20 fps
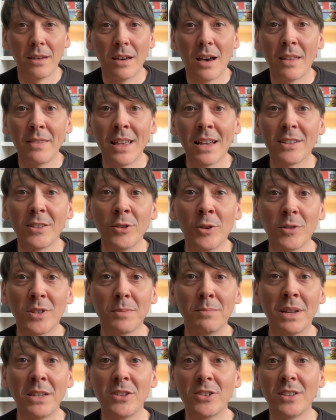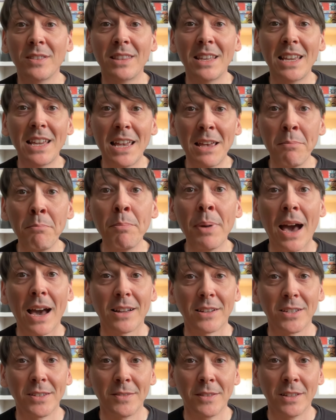And that's not to mention the
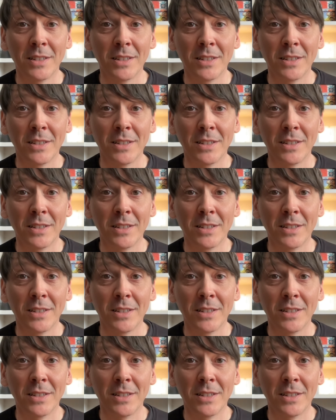impact of the